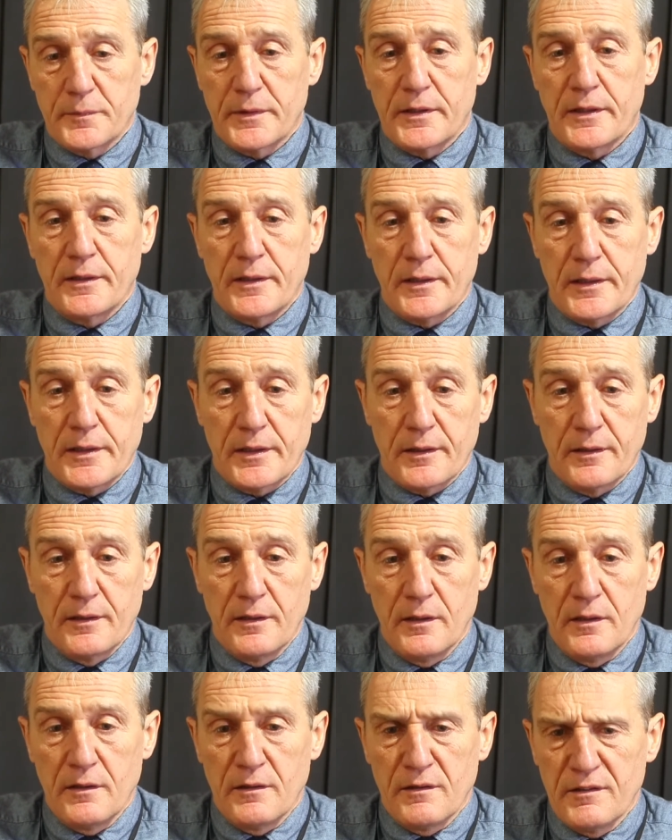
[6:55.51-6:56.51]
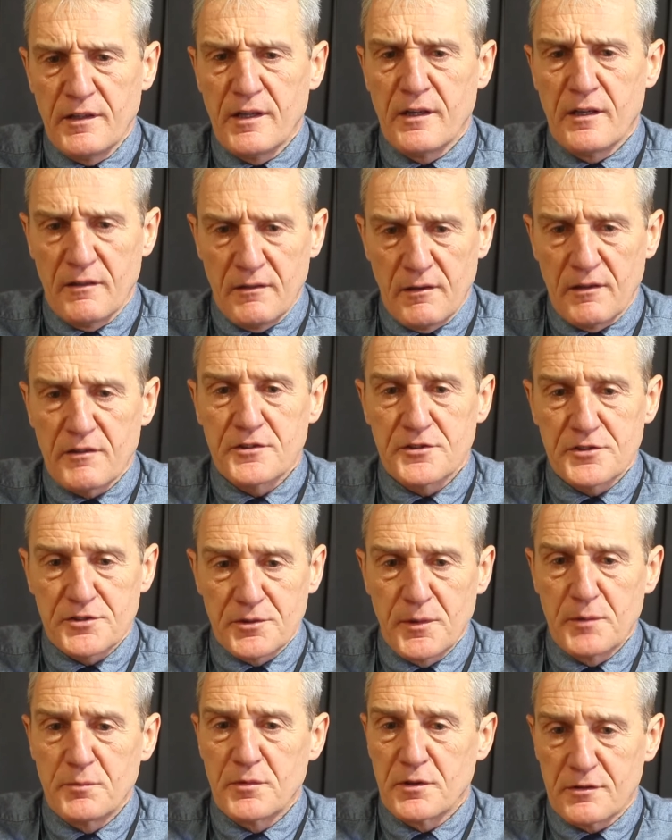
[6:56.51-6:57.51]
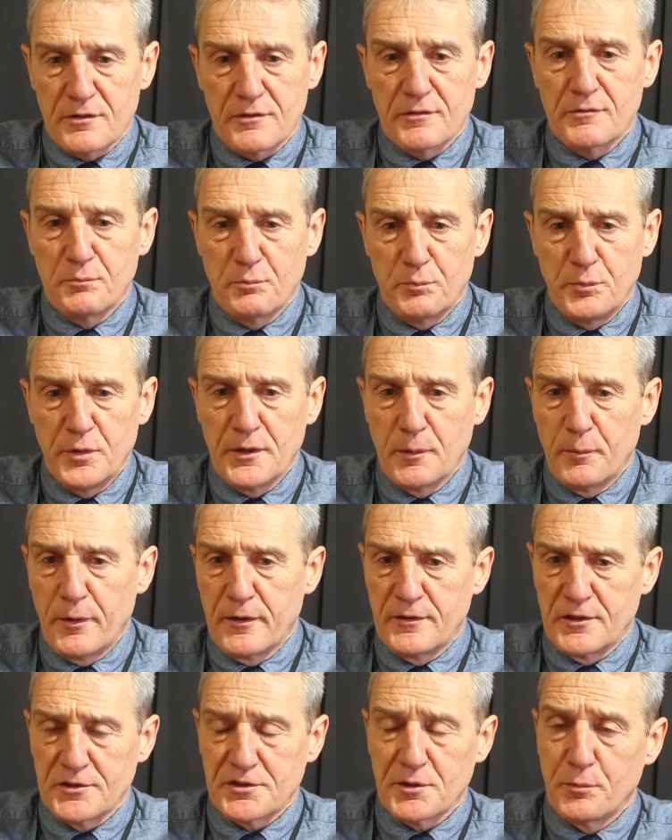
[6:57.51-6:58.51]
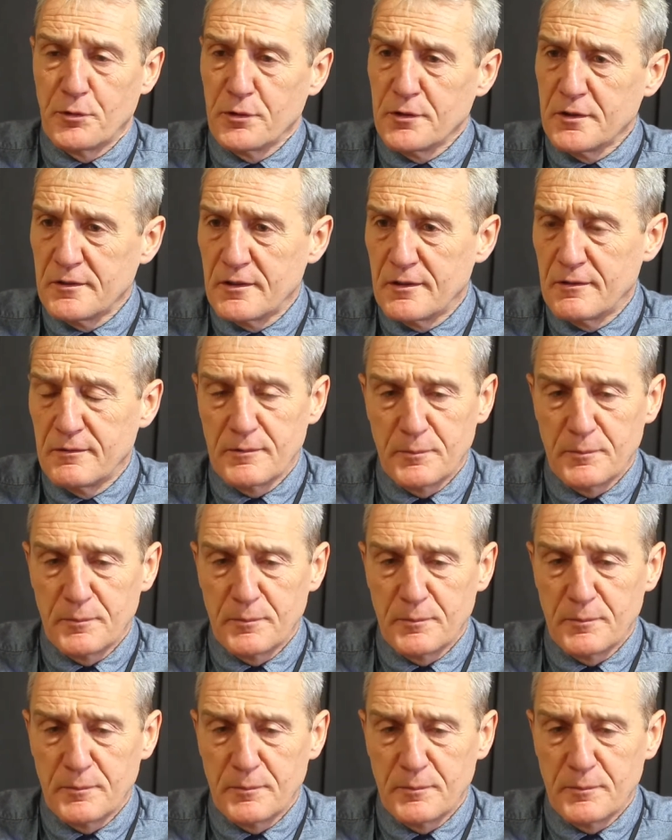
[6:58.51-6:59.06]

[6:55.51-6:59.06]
But I just remember being a bit disappointed.